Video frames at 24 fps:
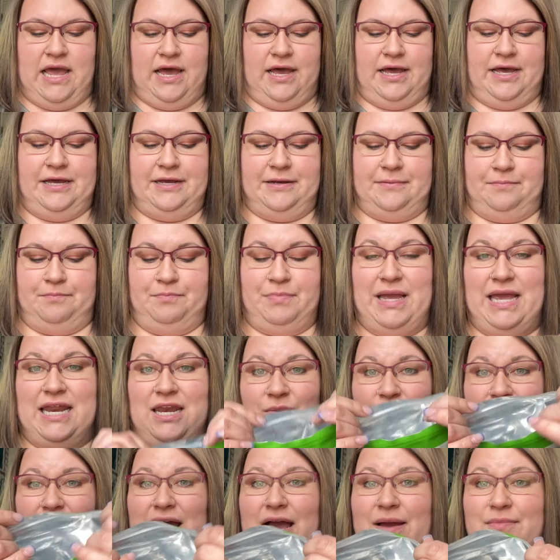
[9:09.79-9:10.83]
But
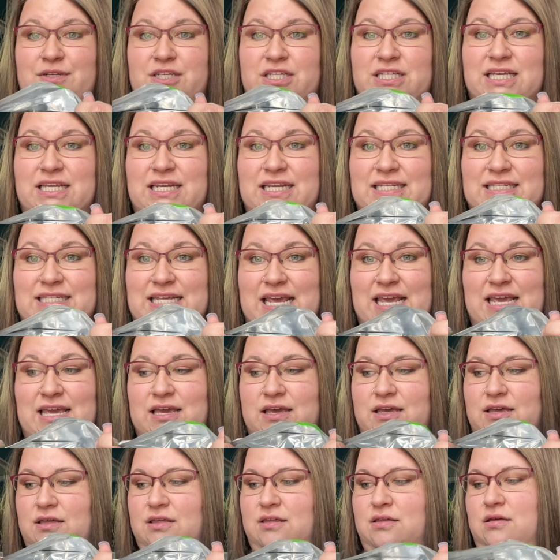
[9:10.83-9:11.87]
anyway, I'm just gonna
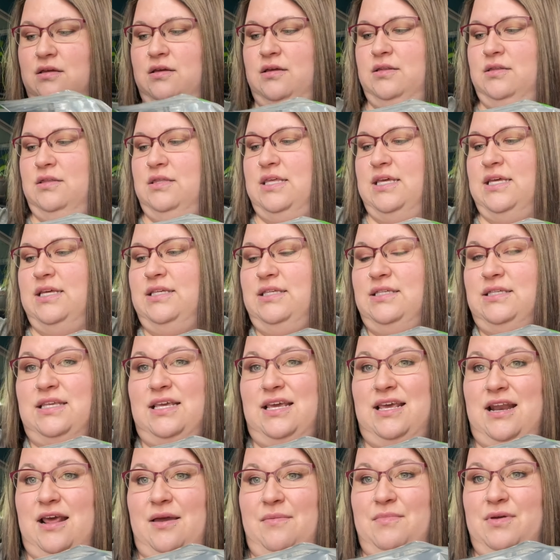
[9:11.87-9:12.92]
take this
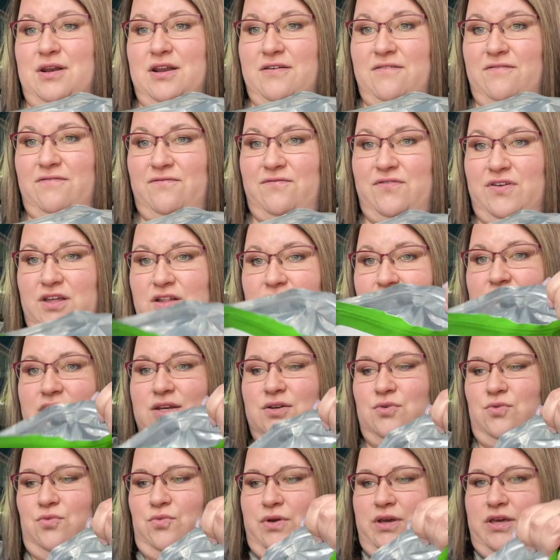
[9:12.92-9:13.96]
and I'm gonna fill
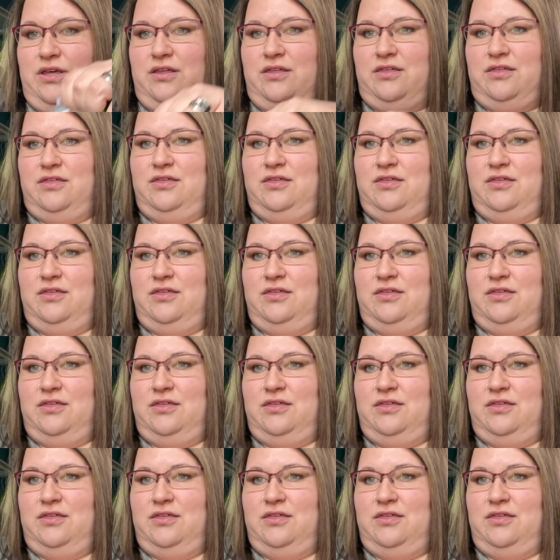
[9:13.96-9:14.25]
it with,